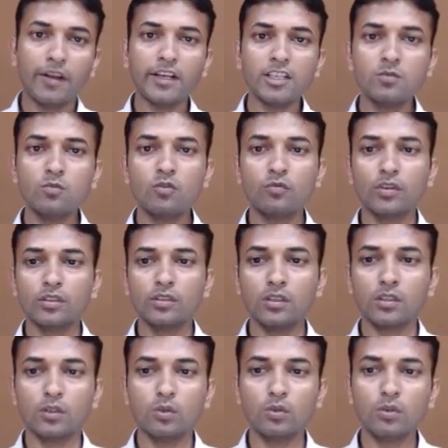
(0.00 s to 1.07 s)
now next move
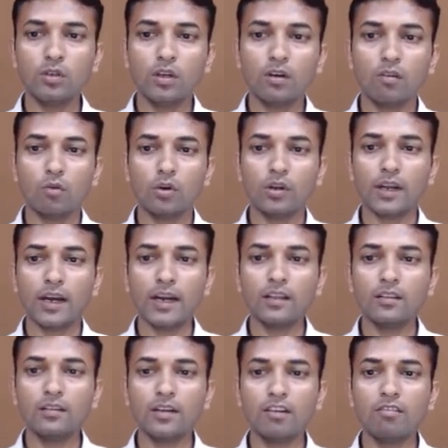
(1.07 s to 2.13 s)
further do what
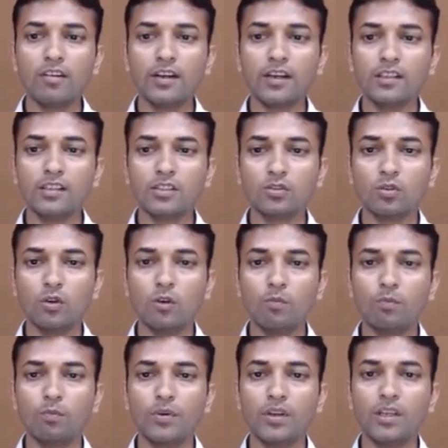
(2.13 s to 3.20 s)
are the advantages
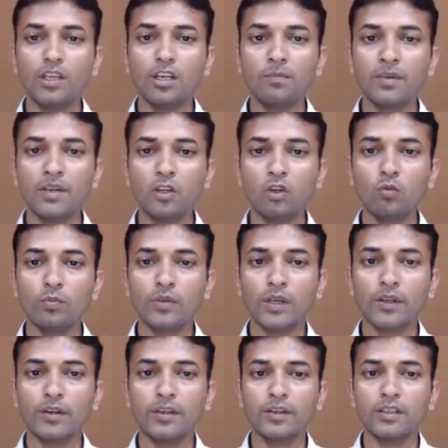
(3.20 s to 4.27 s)
of preemptive
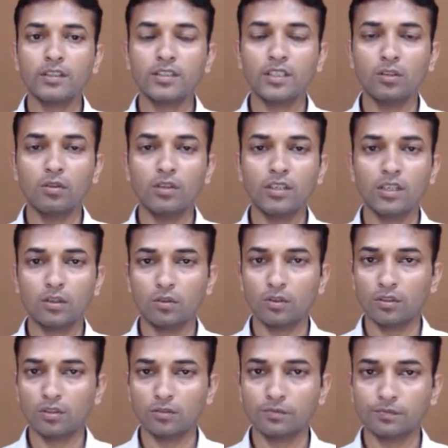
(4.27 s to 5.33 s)
priority scheduling
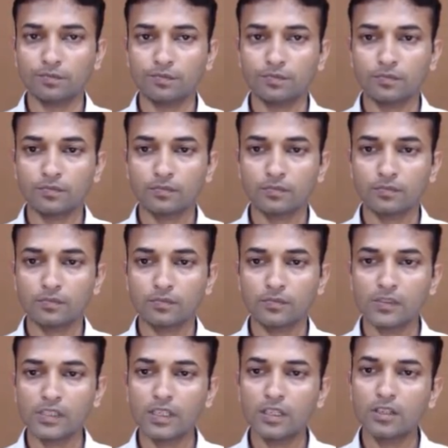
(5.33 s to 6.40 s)
algorithm?
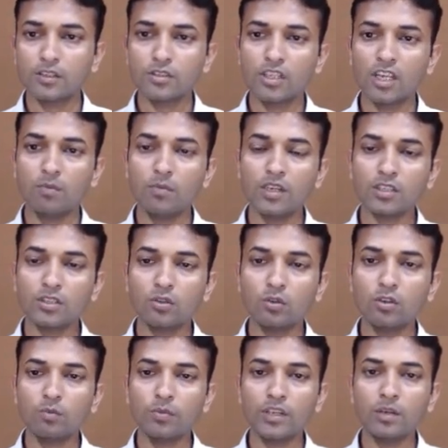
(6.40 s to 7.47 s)
Same as
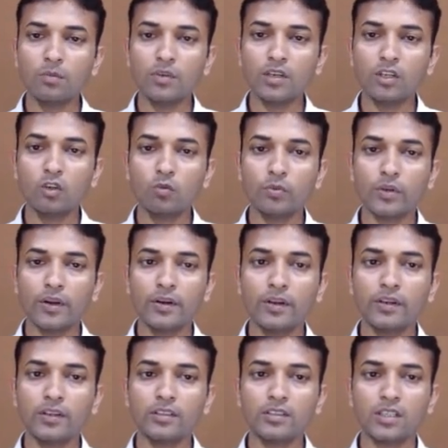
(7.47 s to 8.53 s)
non-preemptive
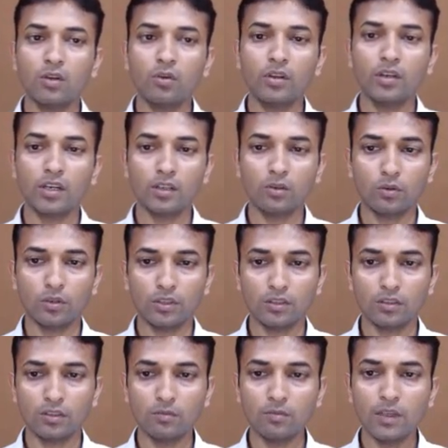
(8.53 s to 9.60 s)
priority scheduling
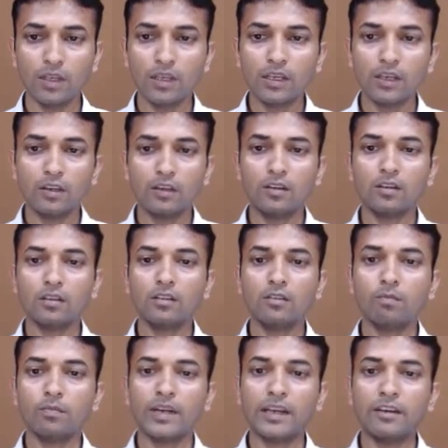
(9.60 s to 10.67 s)
algorithm, here
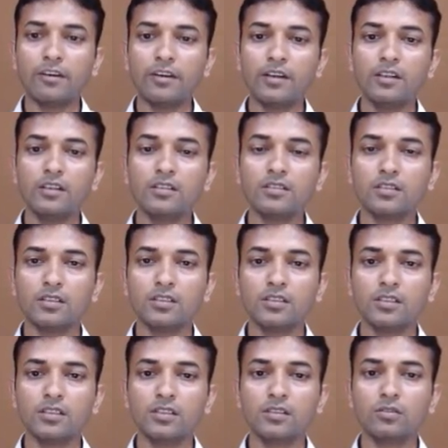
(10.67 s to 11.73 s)
the priority is
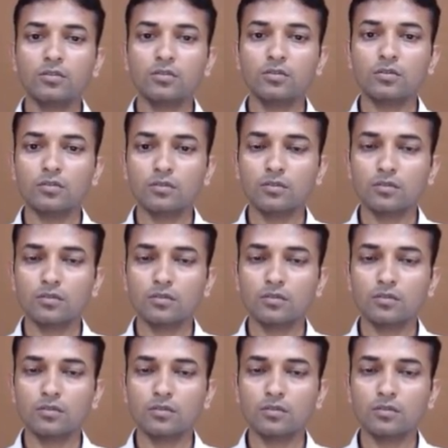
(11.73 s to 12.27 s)
considered